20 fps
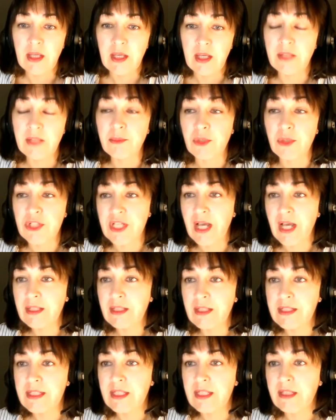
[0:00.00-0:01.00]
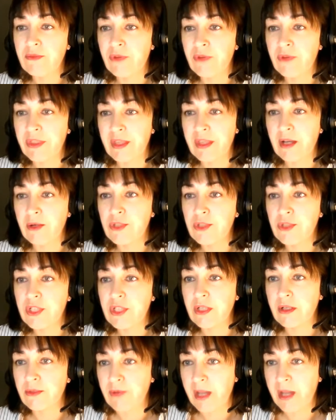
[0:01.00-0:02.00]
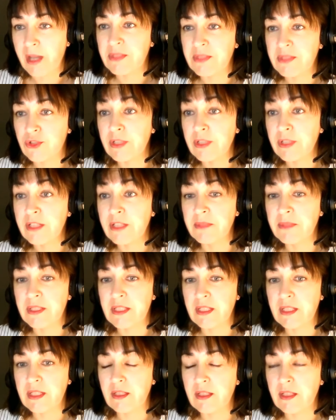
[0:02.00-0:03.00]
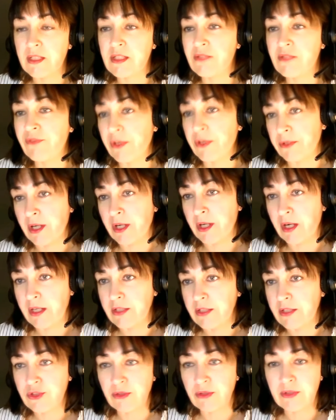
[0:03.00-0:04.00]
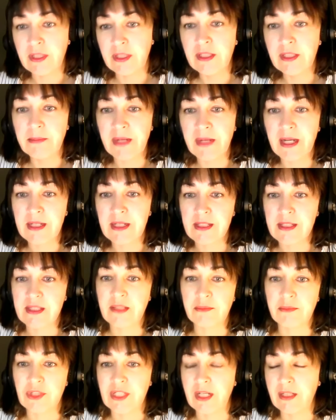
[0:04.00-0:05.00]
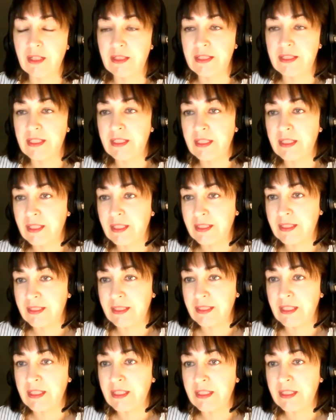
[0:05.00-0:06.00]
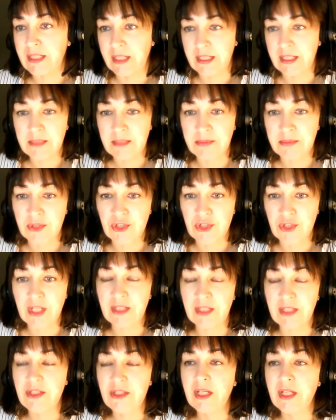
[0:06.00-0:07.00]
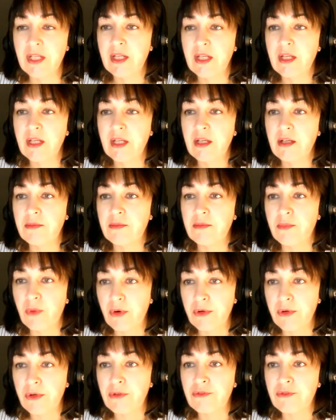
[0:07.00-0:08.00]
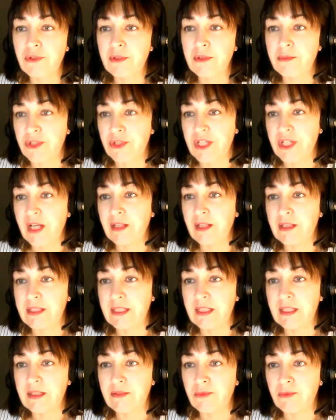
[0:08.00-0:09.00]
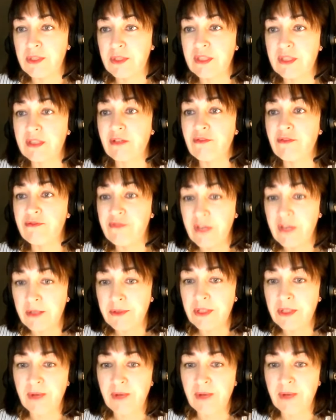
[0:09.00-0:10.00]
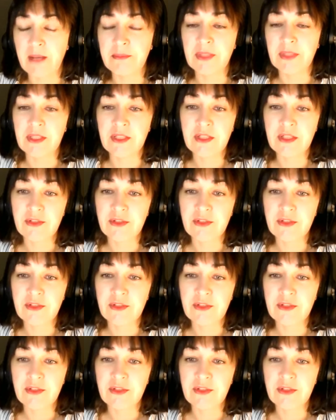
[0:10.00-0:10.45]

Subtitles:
And mortality without rapid treatment is very high. So in the past, the mortality exceeded 90%. Moreover, mortality was very rapid.